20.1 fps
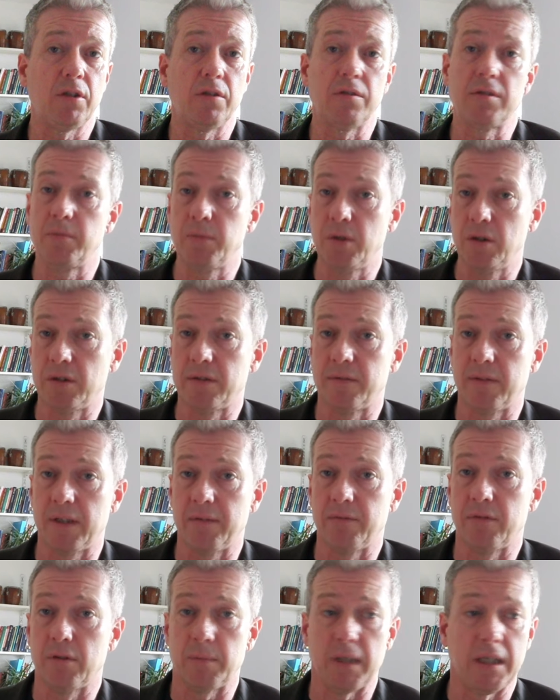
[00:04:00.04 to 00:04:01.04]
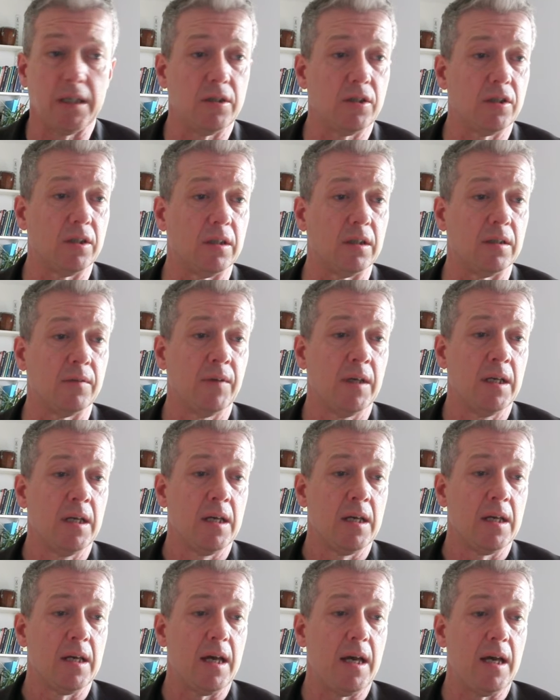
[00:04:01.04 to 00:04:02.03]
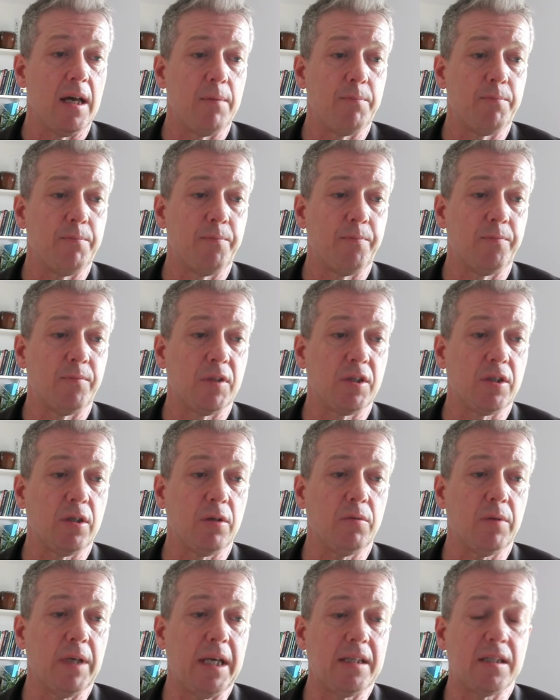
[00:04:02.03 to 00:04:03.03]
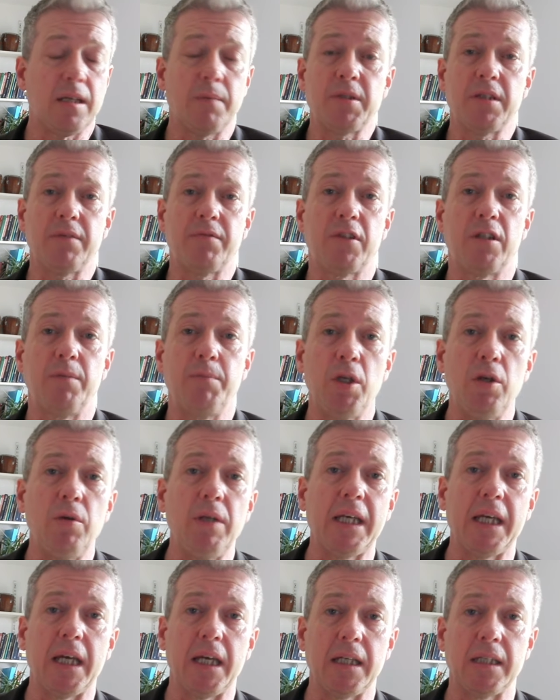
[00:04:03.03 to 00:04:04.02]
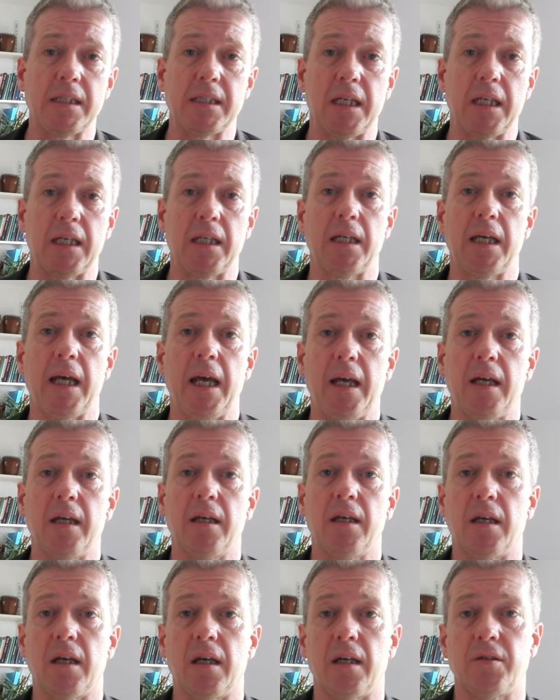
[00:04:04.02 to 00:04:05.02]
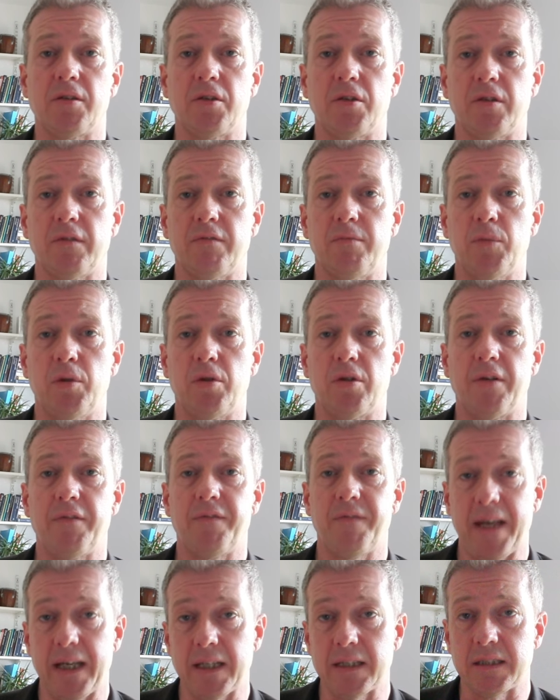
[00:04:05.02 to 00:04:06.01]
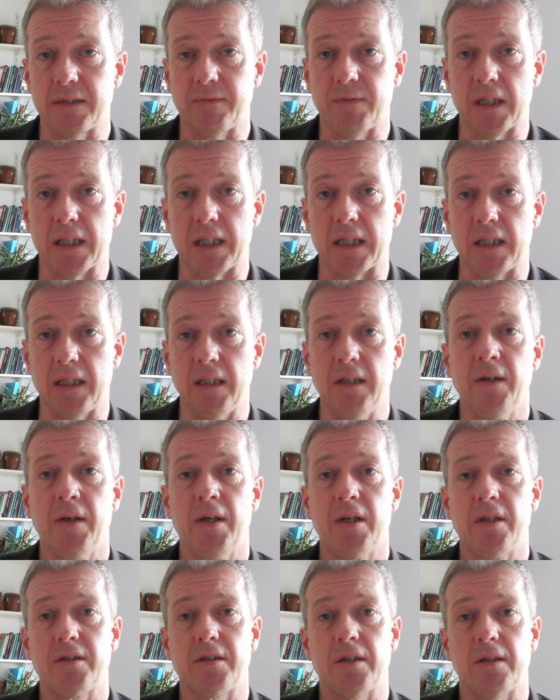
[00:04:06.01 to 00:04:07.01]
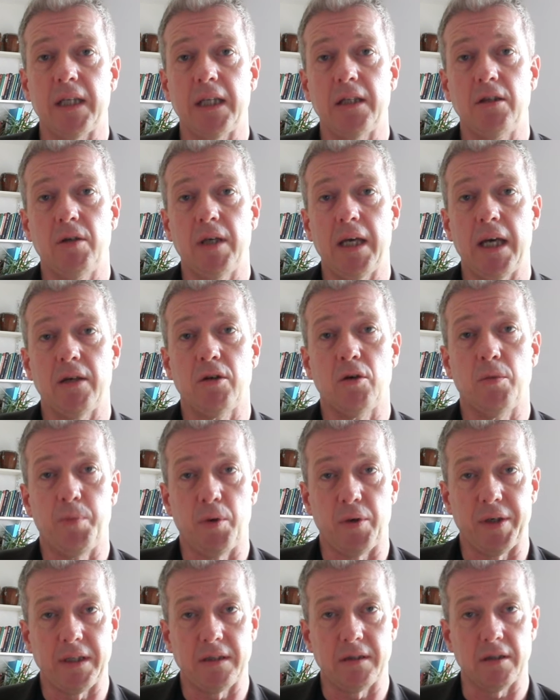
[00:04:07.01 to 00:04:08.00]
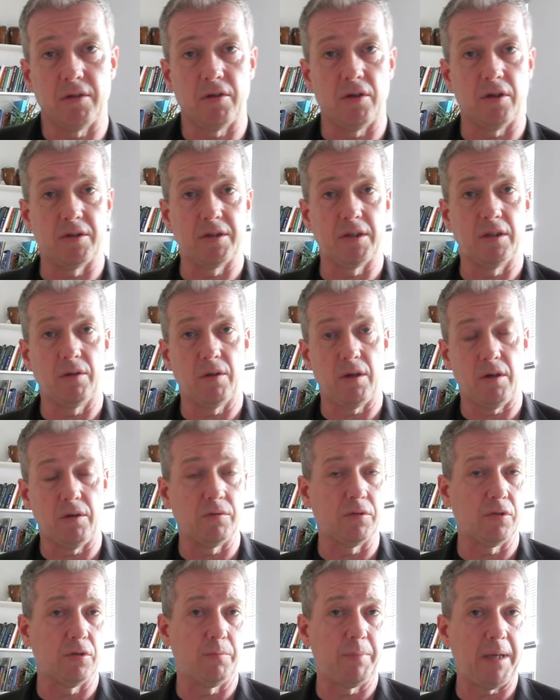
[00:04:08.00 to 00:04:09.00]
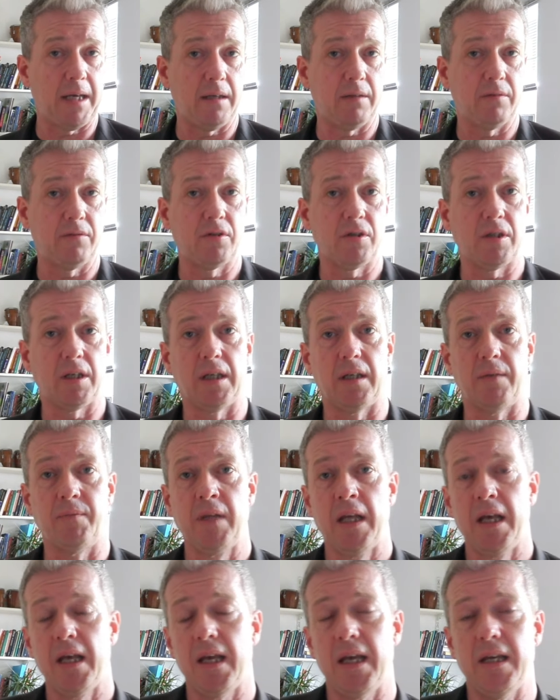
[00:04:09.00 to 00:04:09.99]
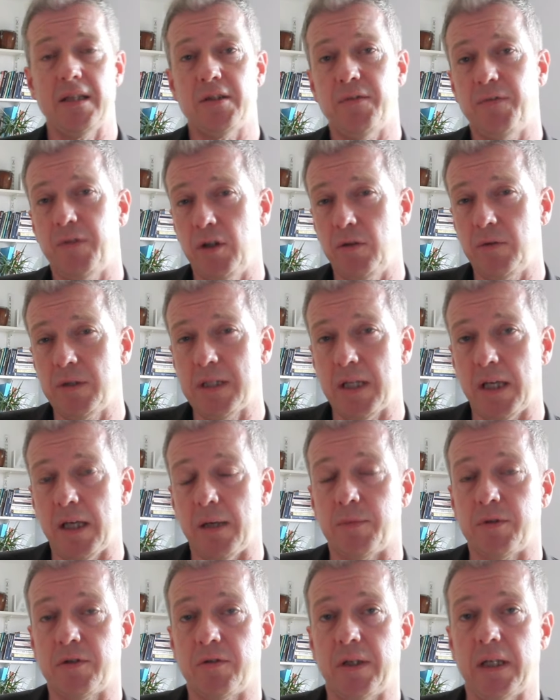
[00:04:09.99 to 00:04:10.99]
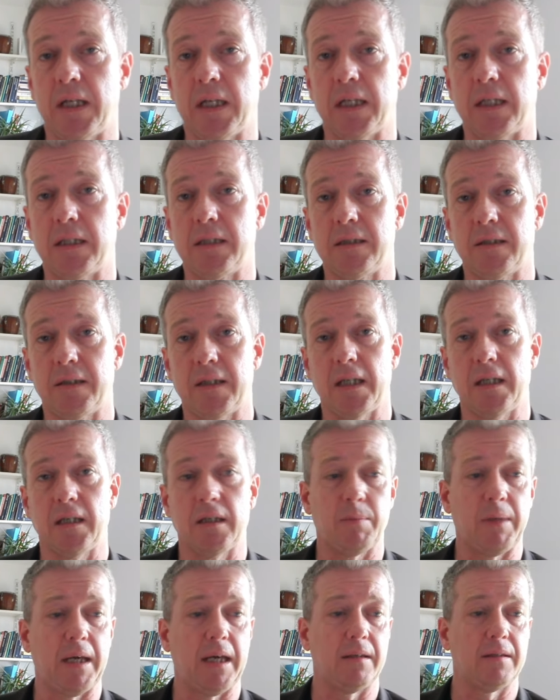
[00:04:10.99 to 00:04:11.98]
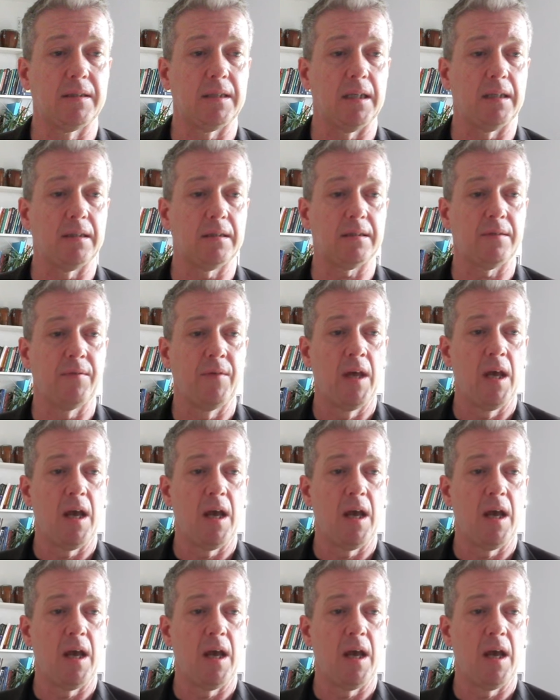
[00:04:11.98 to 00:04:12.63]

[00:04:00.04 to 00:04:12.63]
you some useful information. So in terms of communicating anger sort of more effectively so that you get your point across and you hold your boundary, here's a few tips really to think about it.